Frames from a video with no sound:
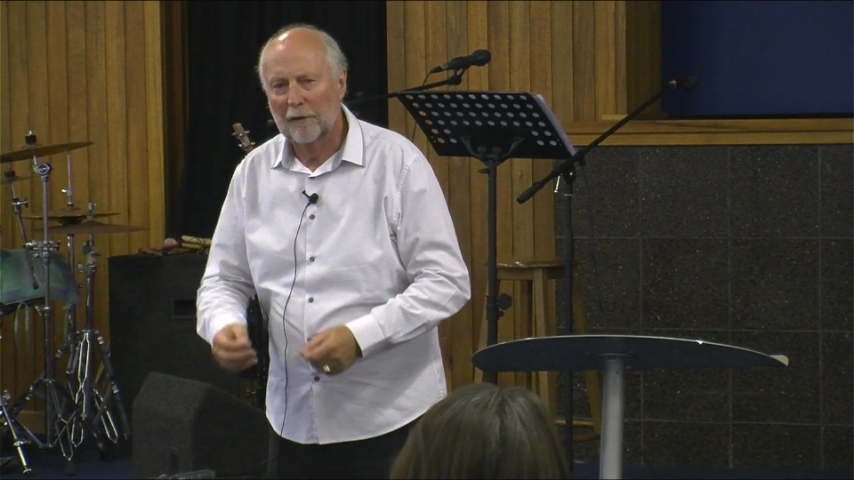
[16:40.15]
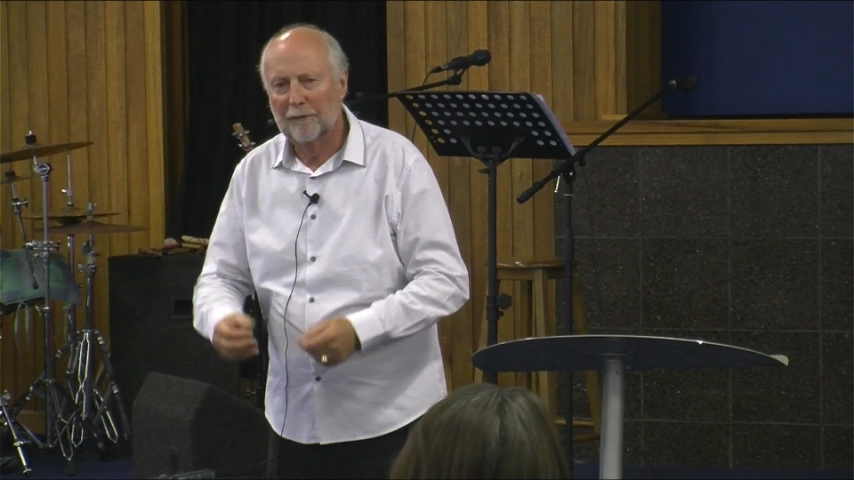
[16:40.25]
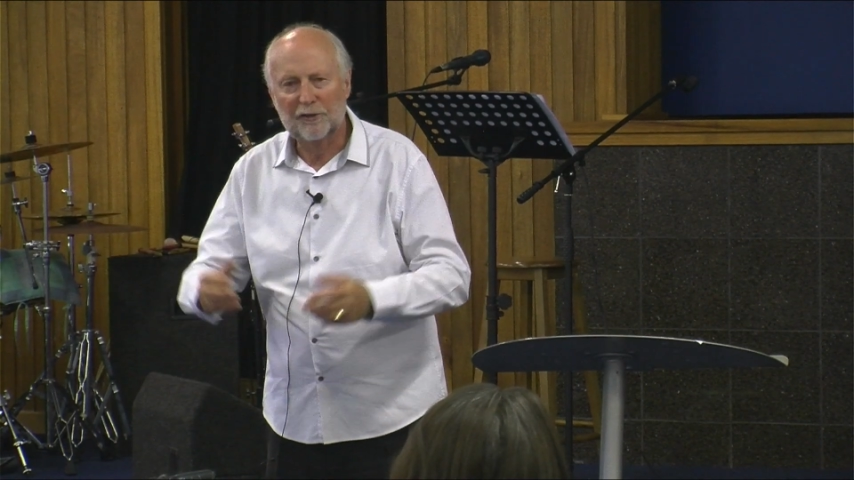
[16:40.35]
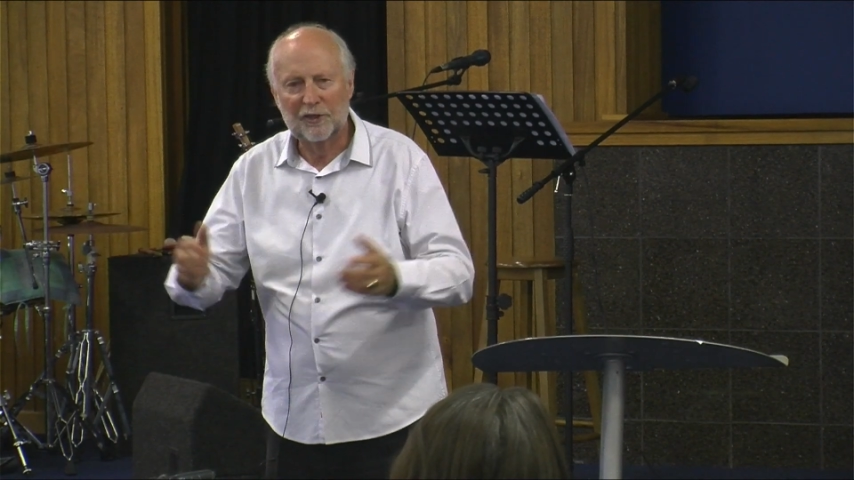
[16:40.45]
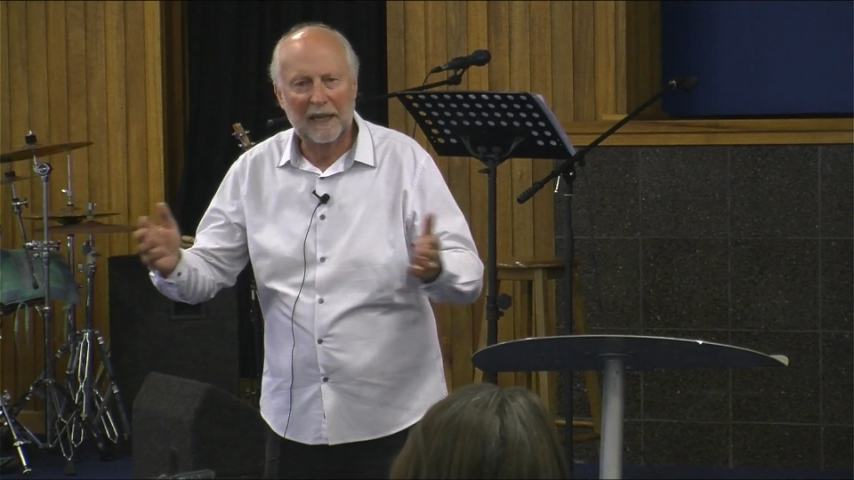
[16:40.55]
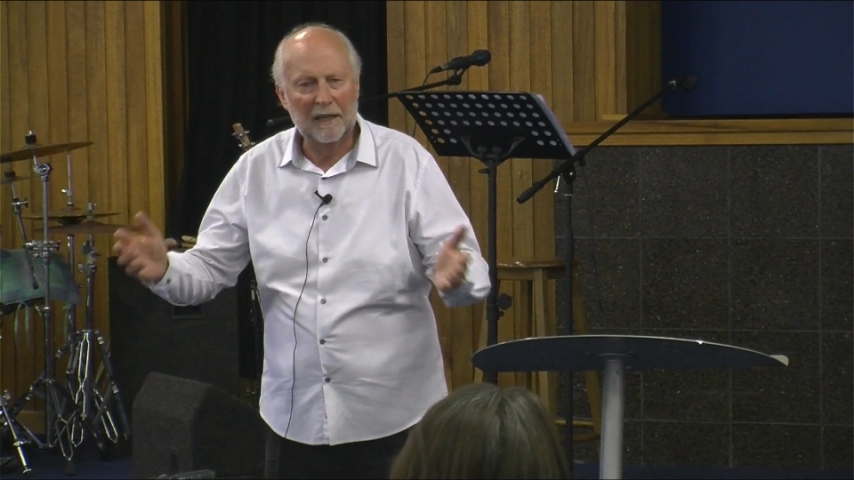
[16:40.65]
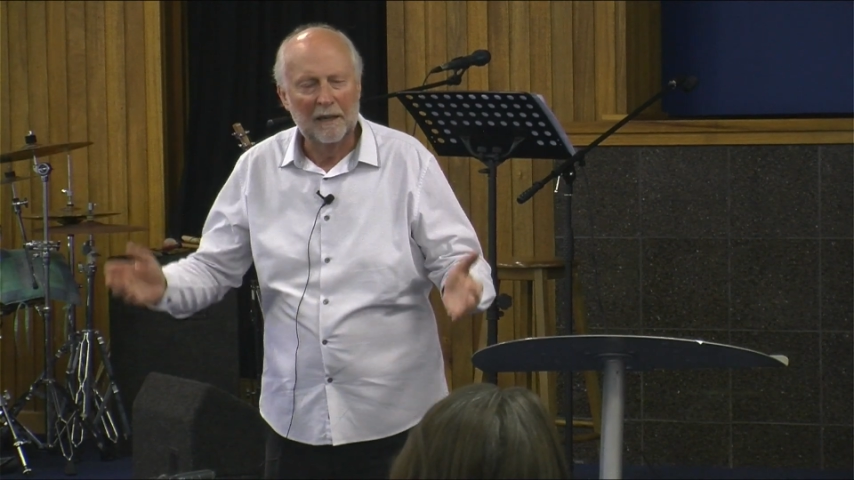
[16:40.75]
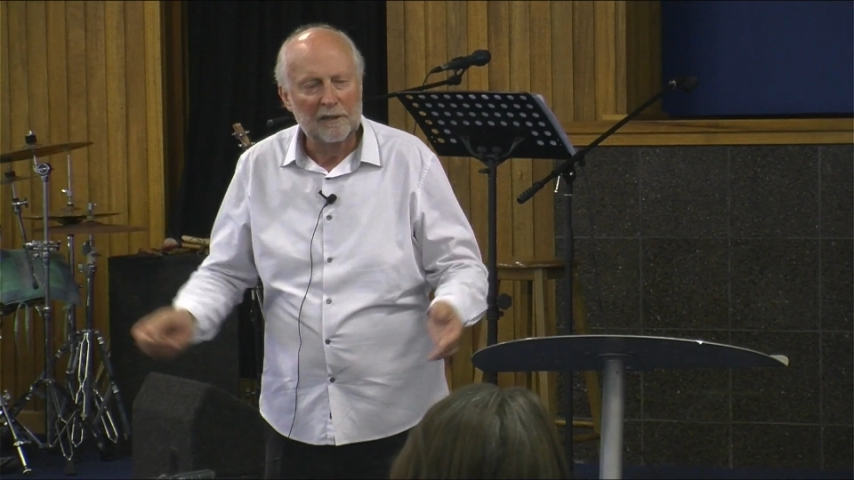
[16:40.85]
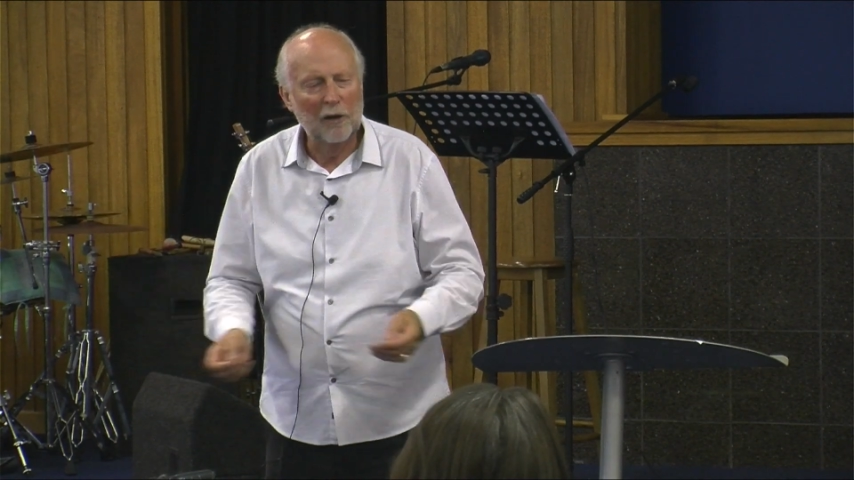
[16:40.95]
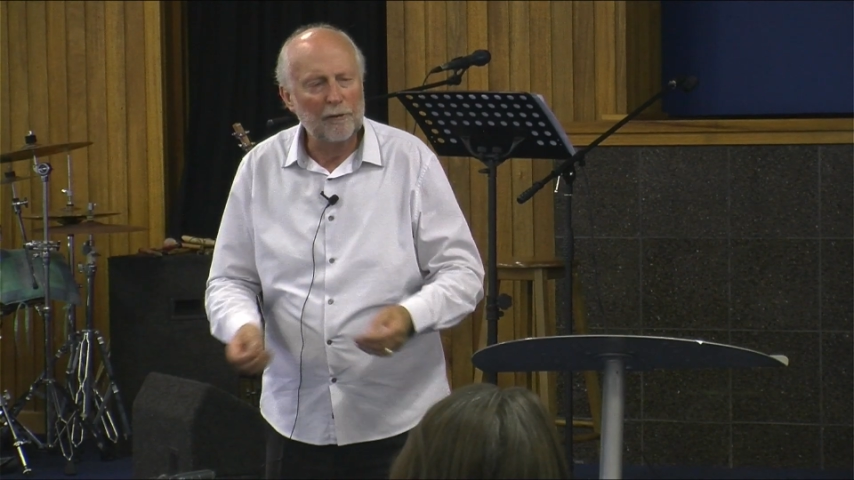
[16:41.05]
don't
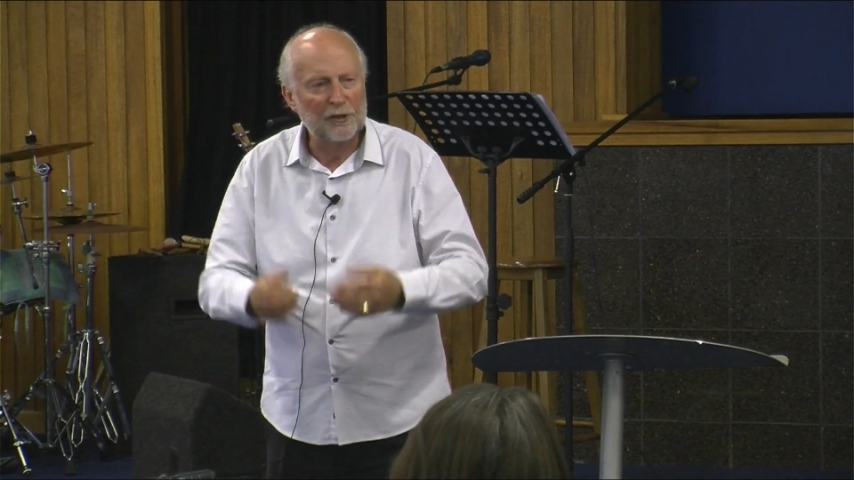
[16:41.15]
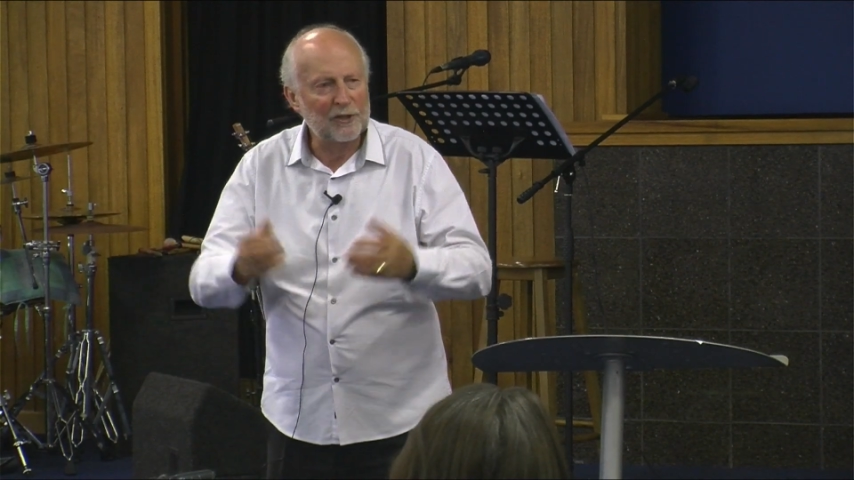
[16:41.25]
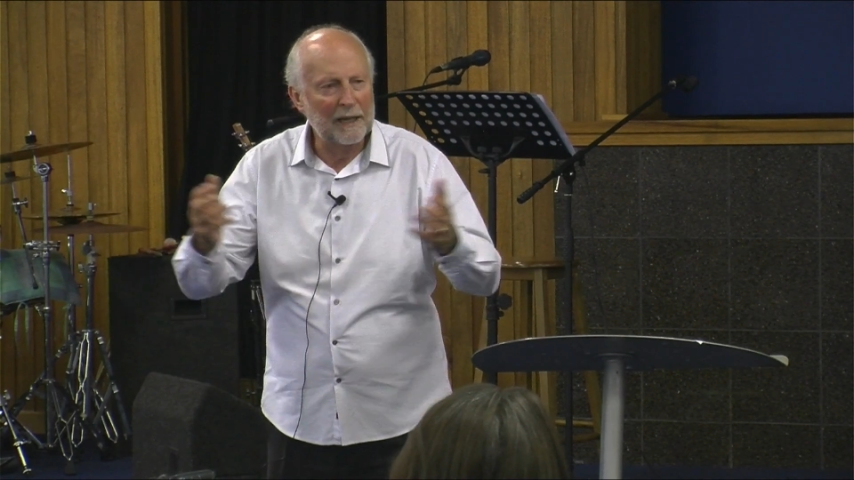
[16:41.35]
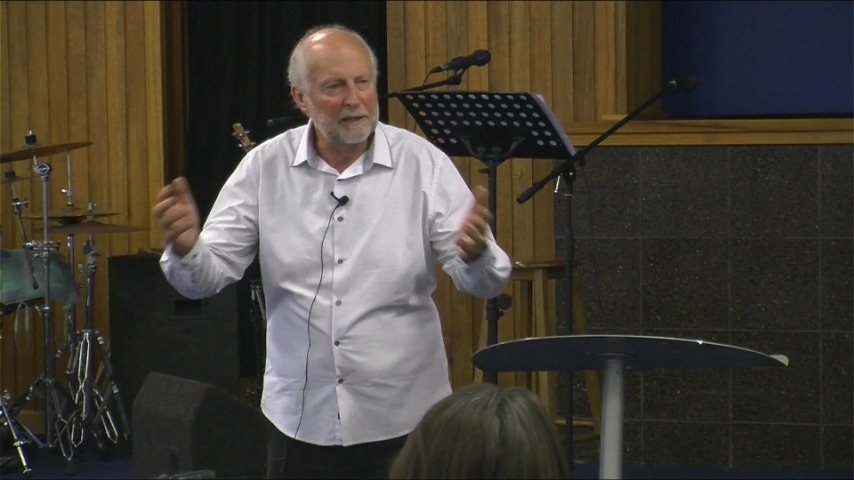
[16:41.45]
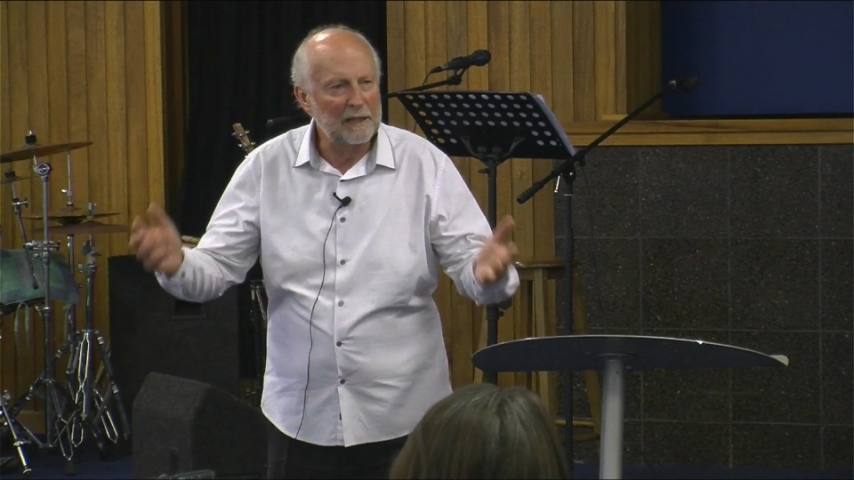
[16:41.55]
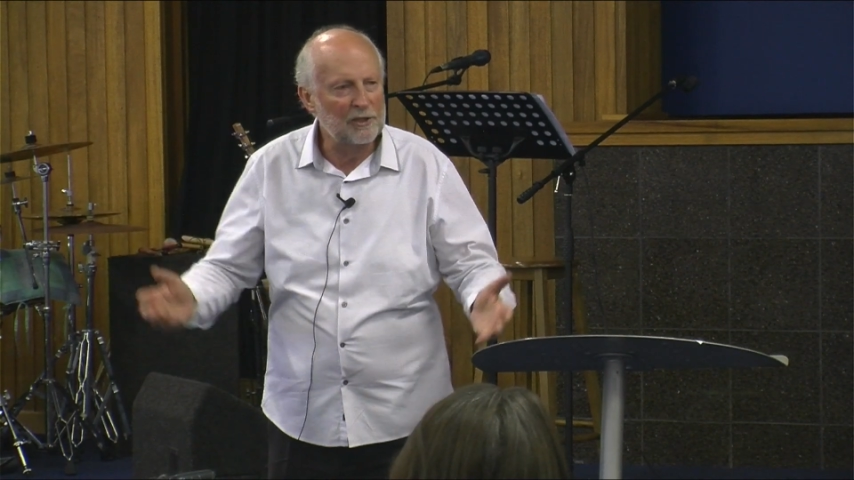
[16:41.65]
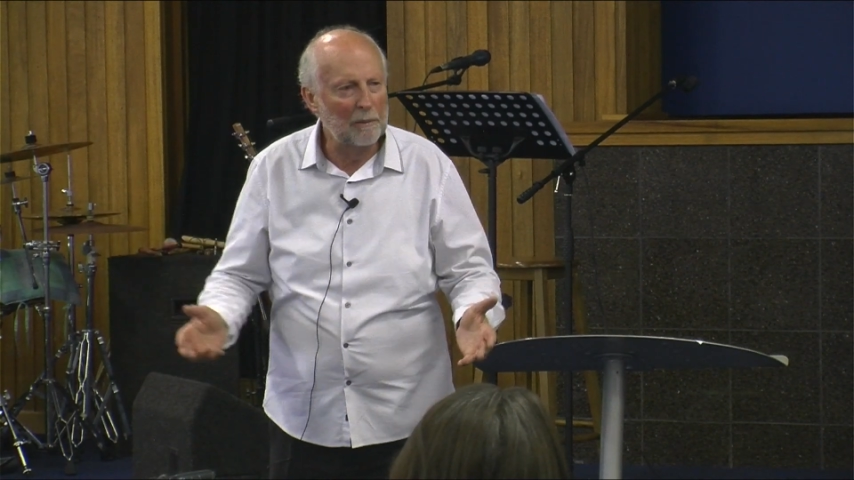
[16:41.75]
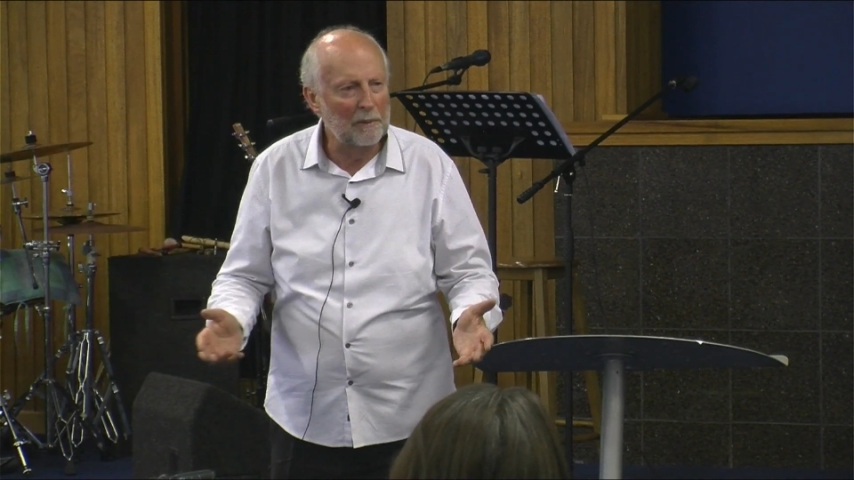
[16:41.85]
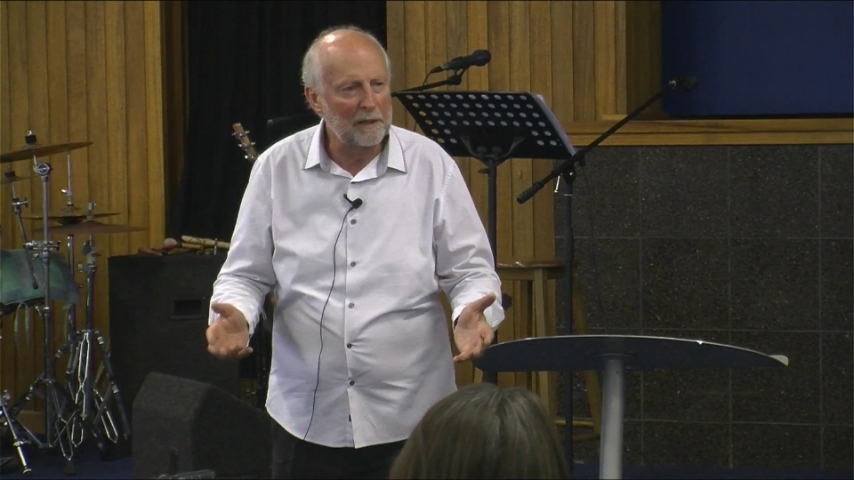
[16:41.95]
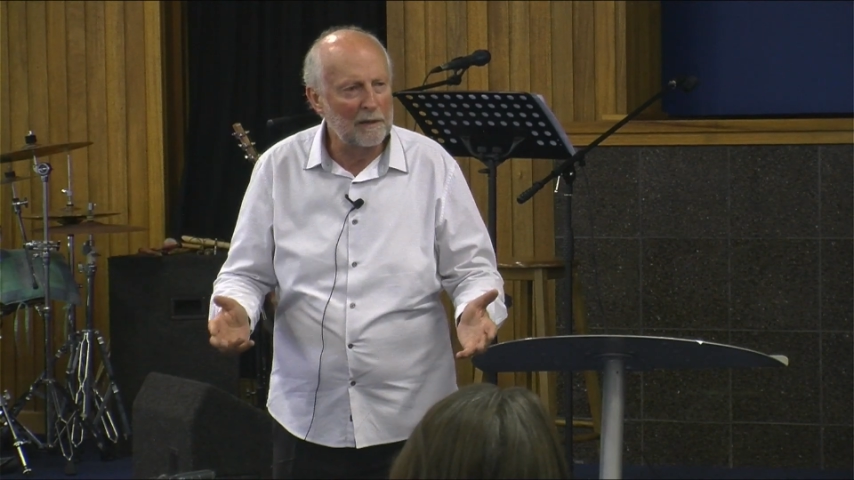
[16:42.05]
forsake the
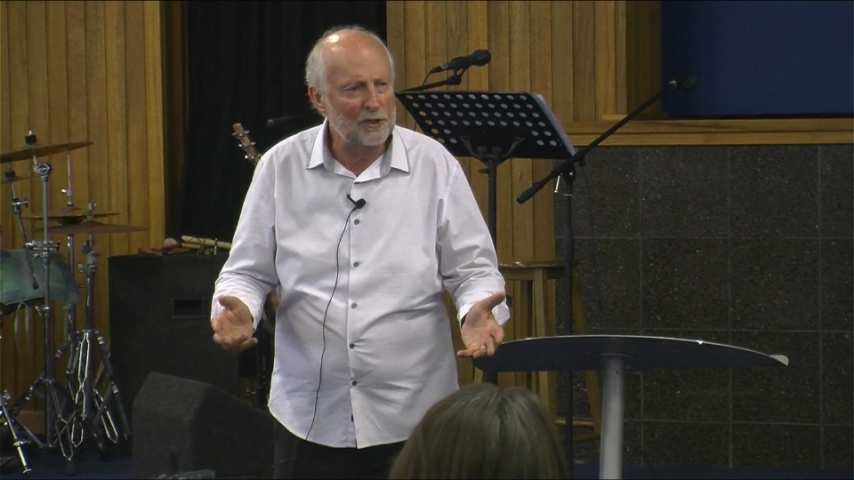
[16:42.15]
assembling